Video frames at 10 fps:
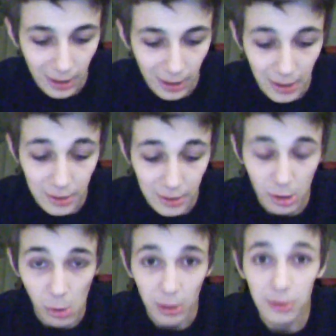And
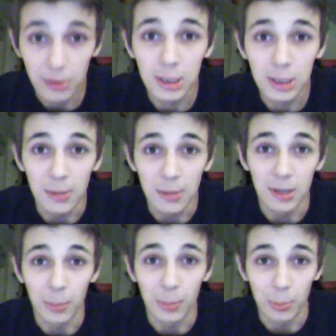so another scene comes
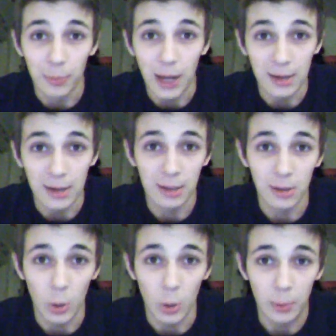up as they're
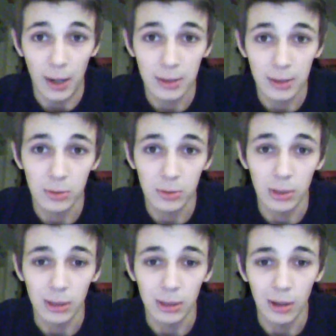going back to
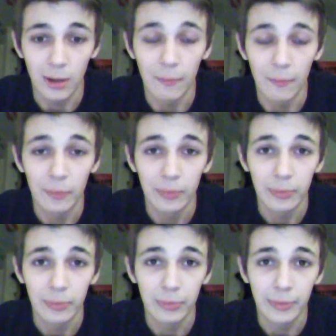
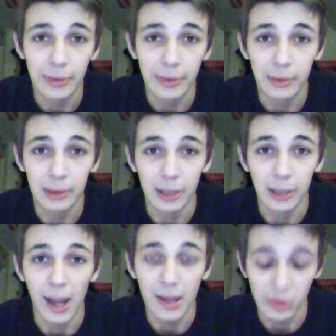the
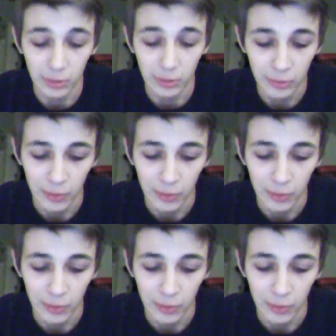castle.